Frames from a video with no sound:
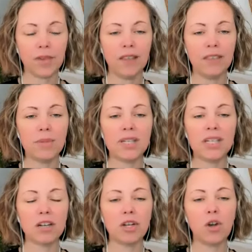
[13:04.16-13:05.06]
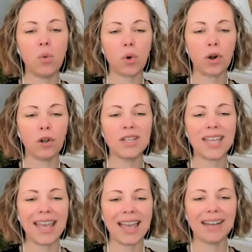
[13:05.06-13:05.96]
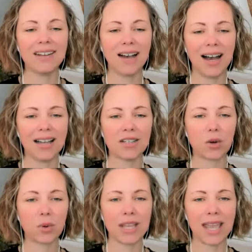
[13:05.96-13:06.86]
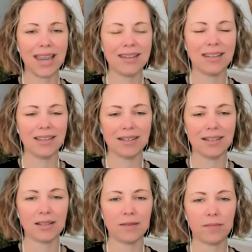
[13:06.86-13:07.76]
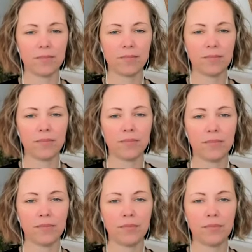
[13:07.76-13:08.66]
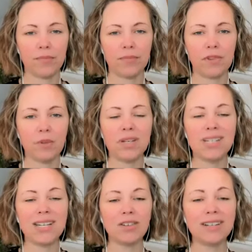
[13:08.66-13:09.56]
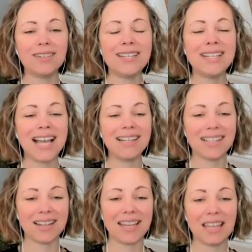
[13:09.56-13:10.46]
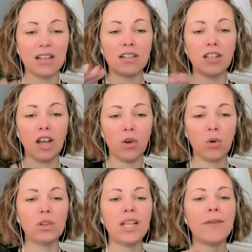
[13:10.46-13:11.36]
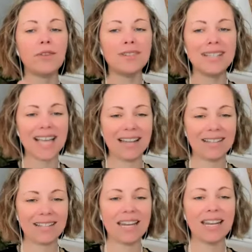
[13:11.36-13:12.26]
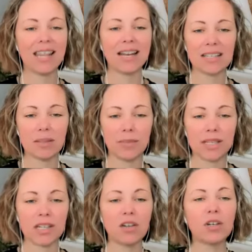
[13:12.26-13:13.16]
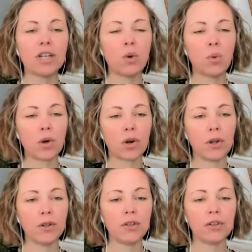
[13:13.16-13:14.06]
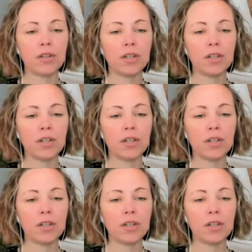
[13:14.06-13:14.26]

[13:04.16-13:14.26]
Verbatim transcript: and the material world cannot create it. The material density, the low level density that is the material world,